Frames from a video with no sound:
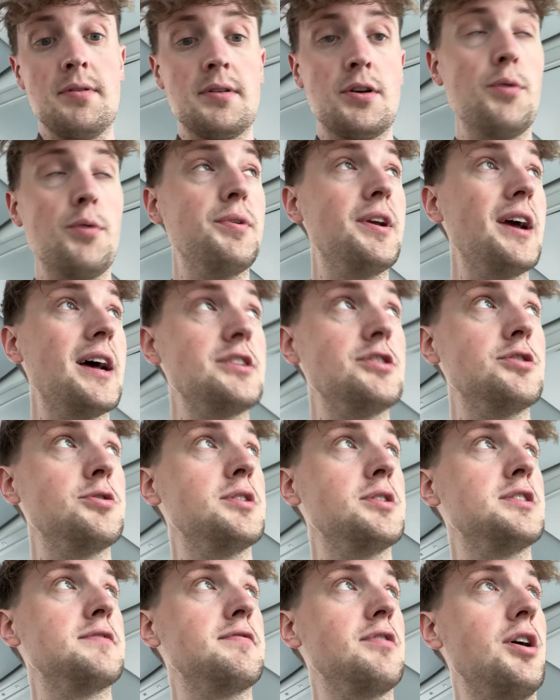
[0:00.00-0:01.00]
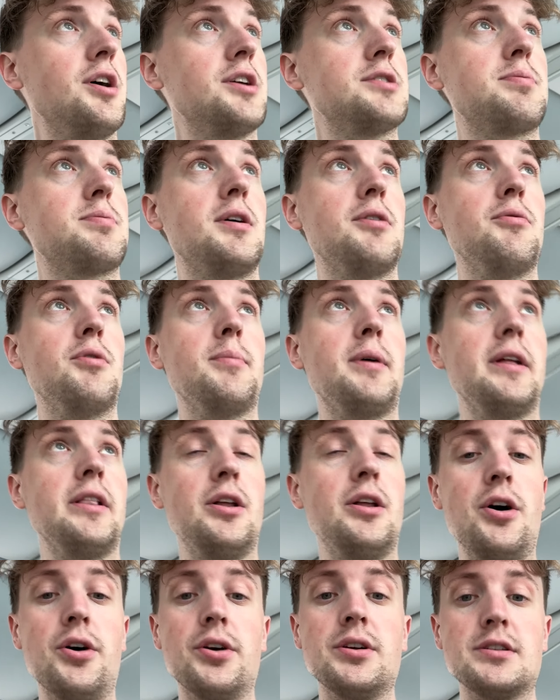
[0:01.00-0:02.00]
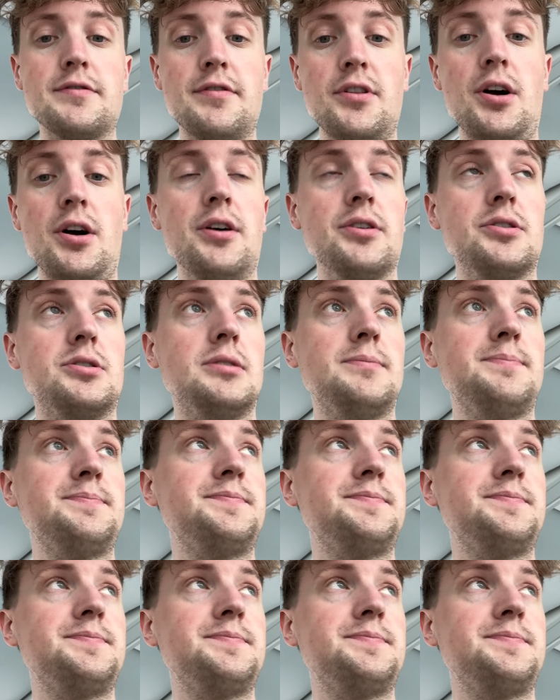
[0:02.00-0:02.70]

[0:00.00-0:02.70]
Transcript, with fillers: hope you guys enjoyed this vlog. It's probably one of my longest vlogs,